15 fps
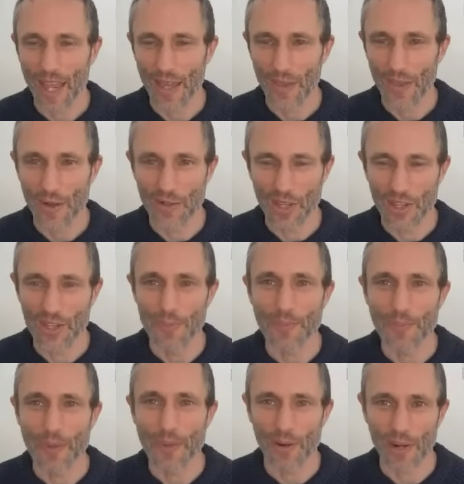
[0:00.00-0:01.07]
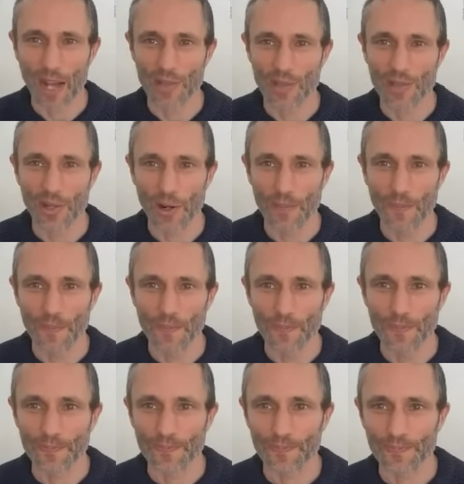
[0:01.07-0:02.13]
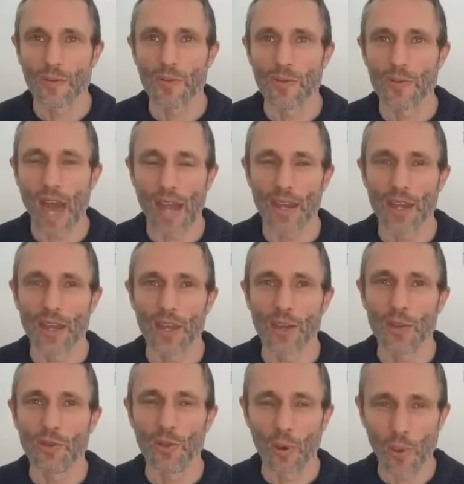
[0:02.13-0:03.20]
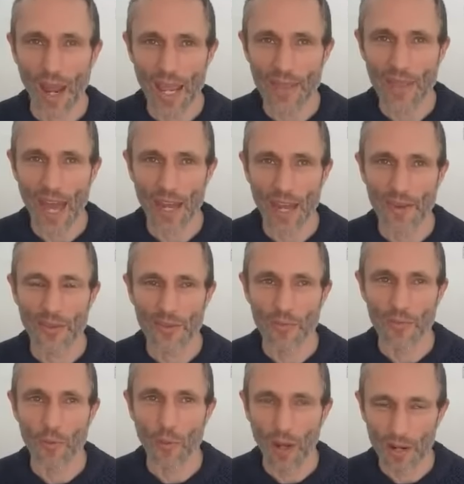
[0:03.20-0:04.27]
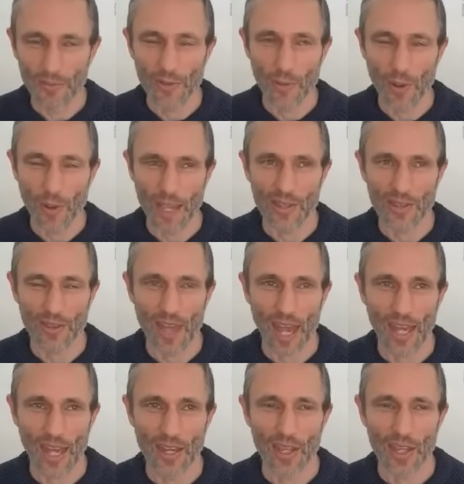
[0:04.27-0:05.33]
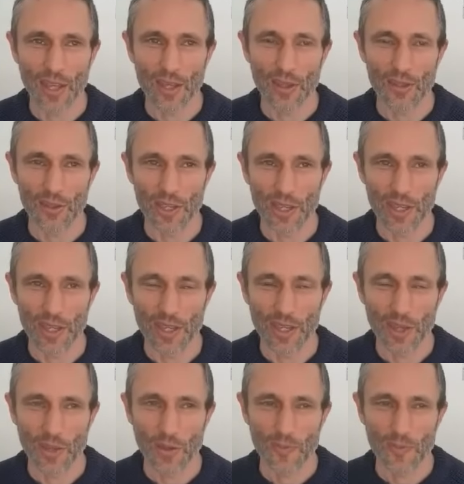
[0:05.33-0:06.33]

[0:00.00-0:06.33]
And there's a deep paradox here that the way that one of the ways that the